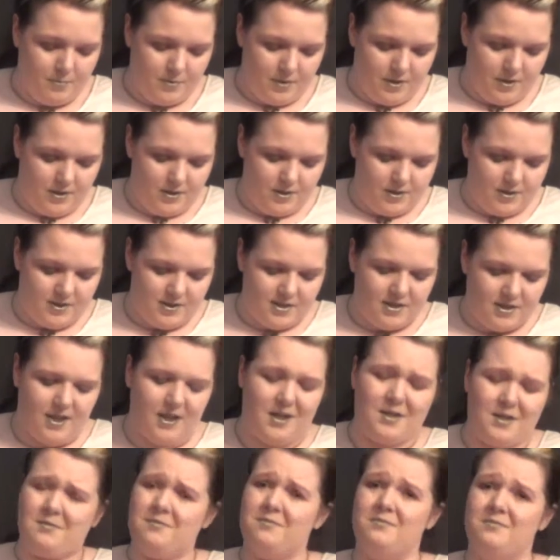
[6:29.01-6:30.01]
because
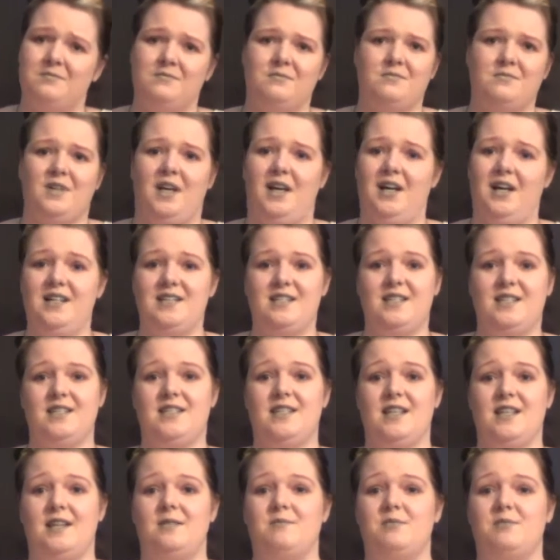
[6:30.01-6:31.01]
as I
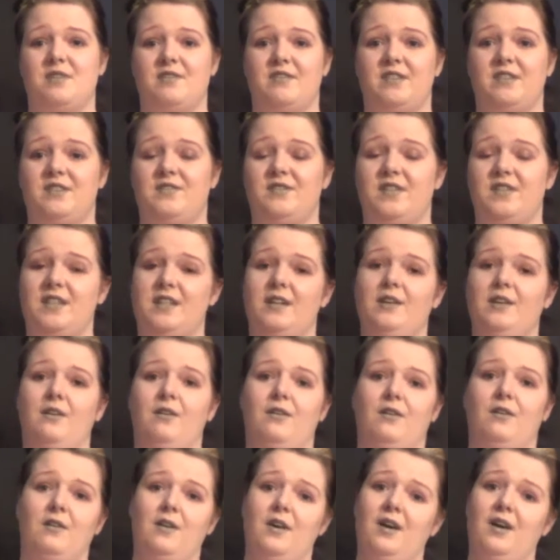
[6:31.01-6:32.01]
said in the previous
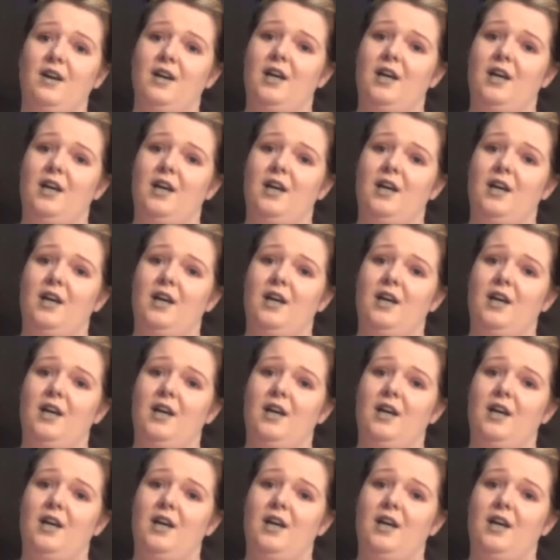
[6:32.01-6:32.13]
video,